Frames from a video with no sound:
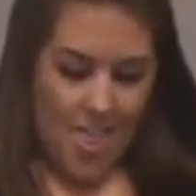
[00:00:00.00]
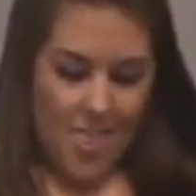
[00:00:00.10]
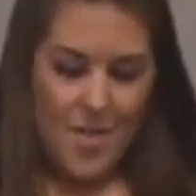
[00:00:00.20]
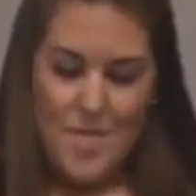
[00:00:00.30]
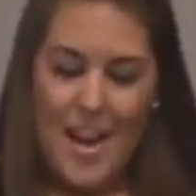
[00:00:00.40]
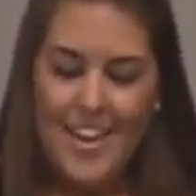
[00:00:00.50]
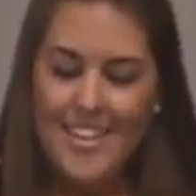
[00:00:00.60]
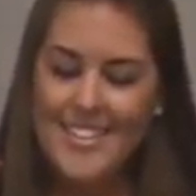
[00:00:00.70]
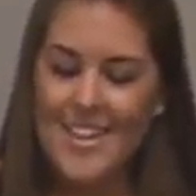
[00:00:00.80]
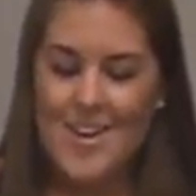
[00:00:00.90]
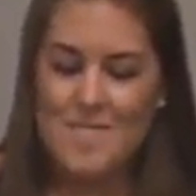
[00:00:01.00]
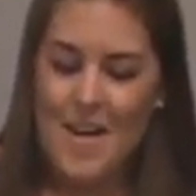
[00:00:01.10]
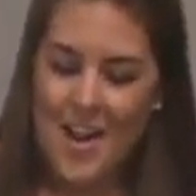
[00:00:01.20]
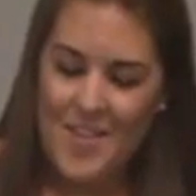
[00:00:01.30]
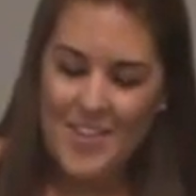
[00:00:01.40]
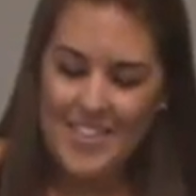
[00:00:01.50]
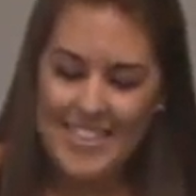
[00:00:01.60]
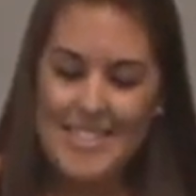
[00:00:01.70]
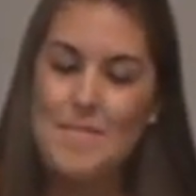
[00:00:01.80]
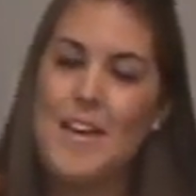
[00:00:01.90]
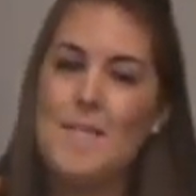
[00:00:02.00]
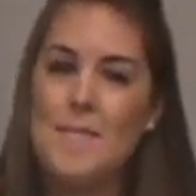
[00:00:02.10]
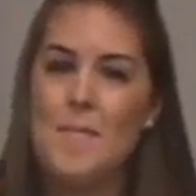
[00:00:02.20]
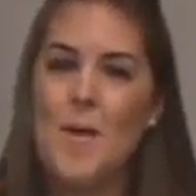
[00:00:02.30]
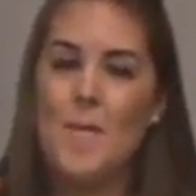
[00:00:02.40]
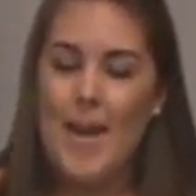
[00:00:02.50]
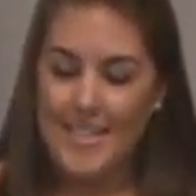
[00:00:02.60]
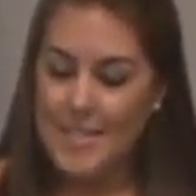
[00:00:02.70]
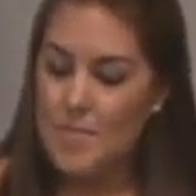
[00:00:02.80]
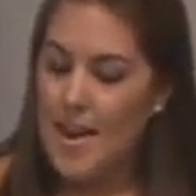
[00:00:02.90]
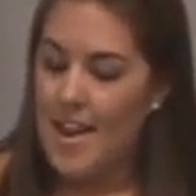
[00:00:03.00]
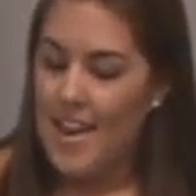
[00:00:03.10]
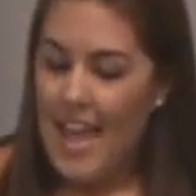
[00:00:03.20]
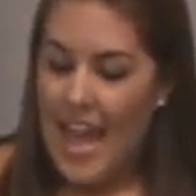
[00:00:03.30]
The miraculous art of Body Worlds is becoming more widespread